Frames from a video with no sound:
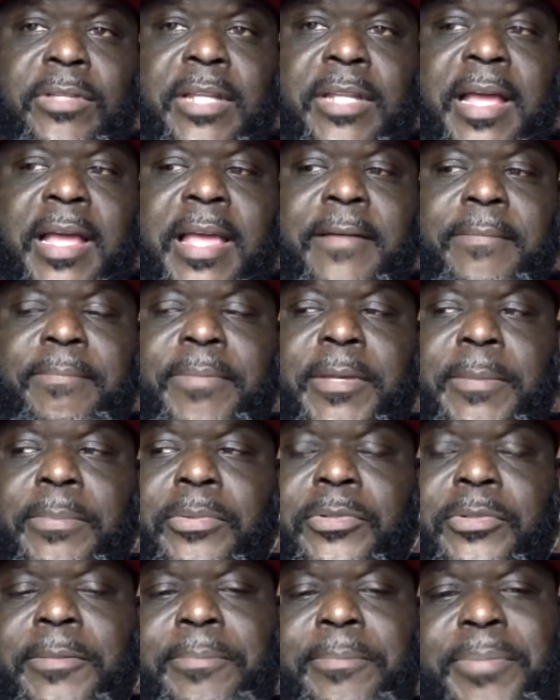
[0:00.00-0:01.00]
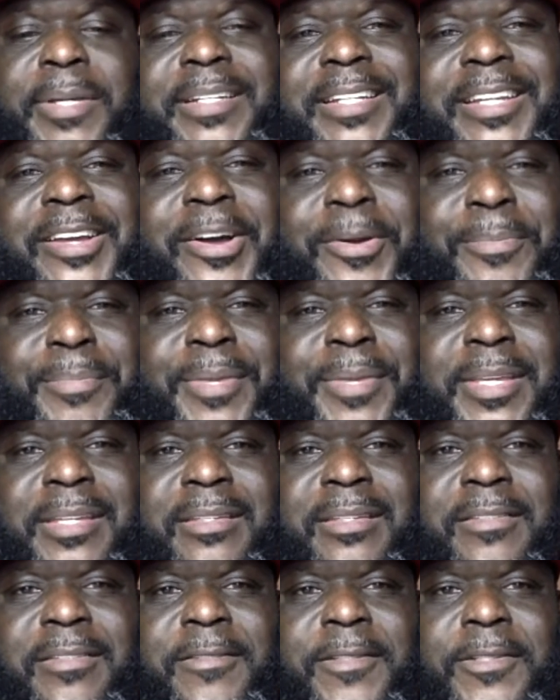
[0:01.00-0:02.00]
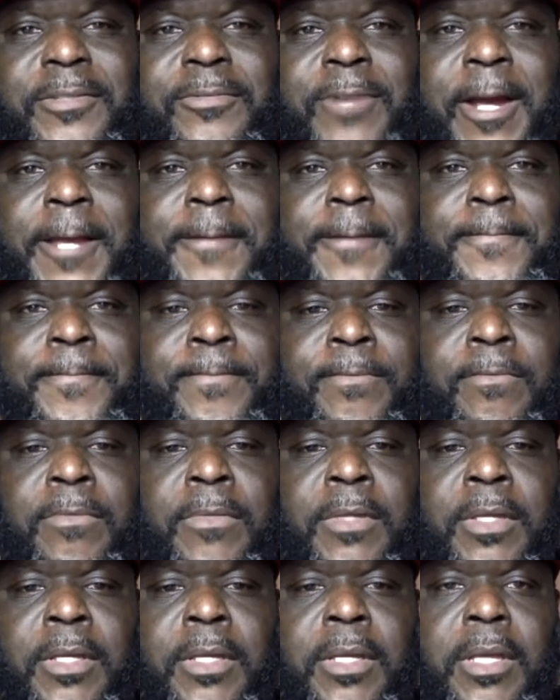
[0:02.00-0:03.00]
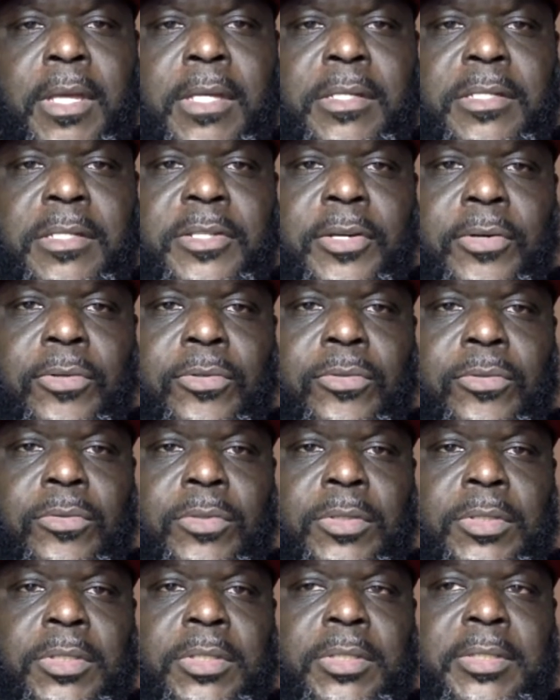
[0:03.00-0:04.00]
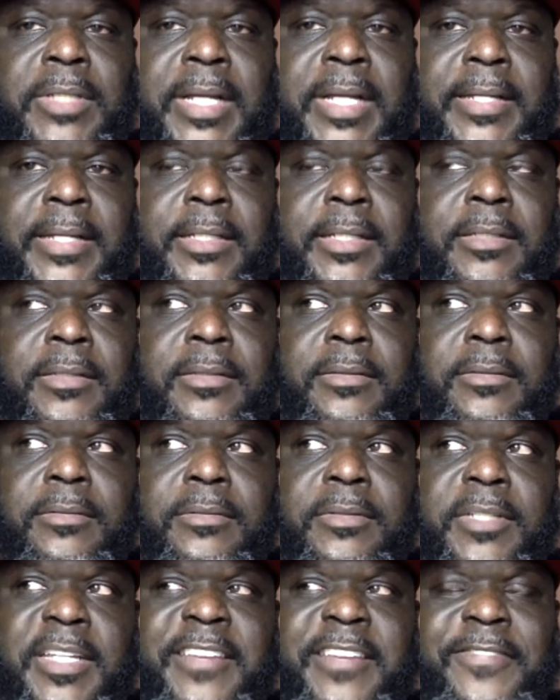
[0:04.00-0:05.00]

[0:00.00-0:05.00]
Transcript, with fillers: i know that i have people depending on me mm. right mm-hmm. and so like